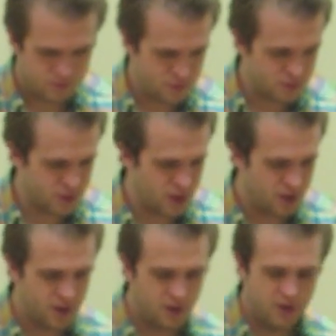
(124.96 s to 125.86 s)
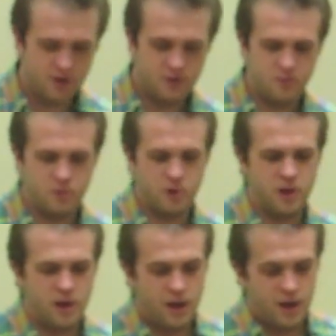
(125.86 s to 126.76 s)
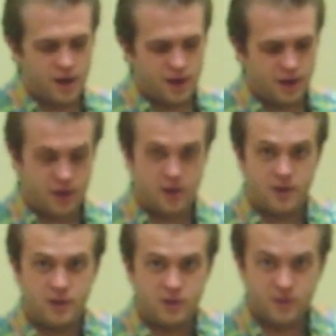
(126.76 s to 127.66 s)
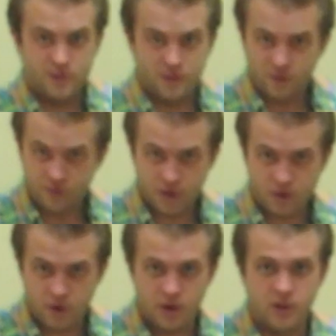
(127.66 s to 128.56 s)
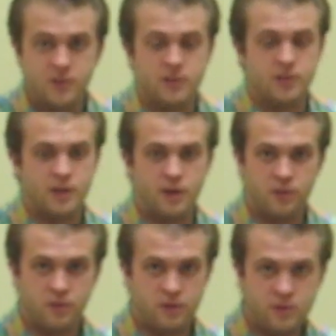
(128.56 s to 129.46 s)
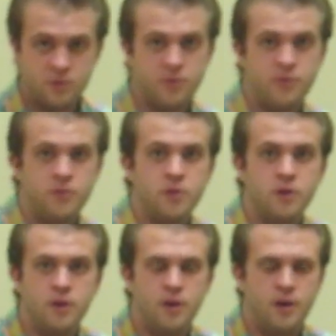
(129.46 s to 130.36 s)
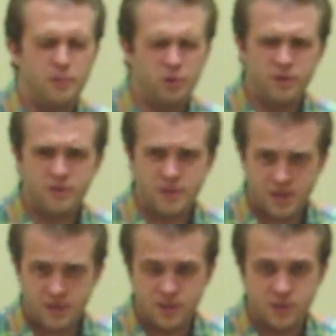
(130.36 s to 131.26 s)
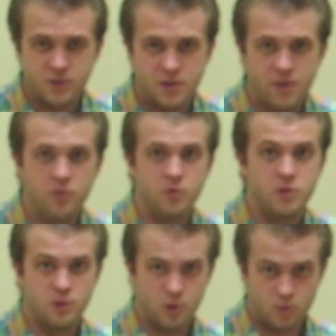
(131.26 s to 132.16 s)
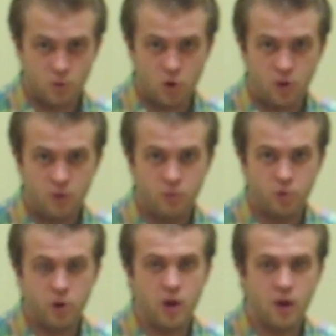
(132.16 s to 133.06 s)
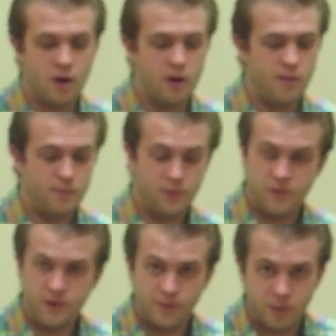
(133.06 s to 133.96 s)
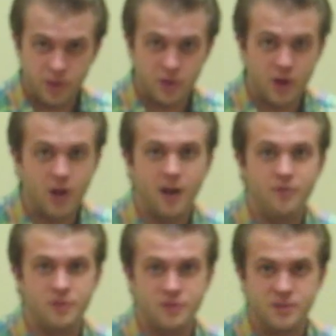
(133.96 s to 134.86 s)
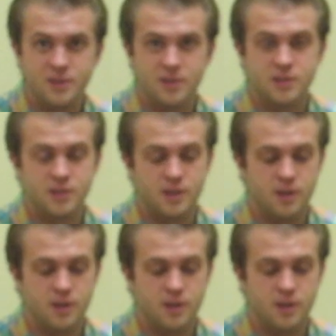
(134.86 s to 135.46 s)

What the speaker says: Okay, good boy. And as you can see, they fit quite nicely. Now, these were for, I believe, size 6 or 7, which is a small boy. If you have a bigger dog, obviously get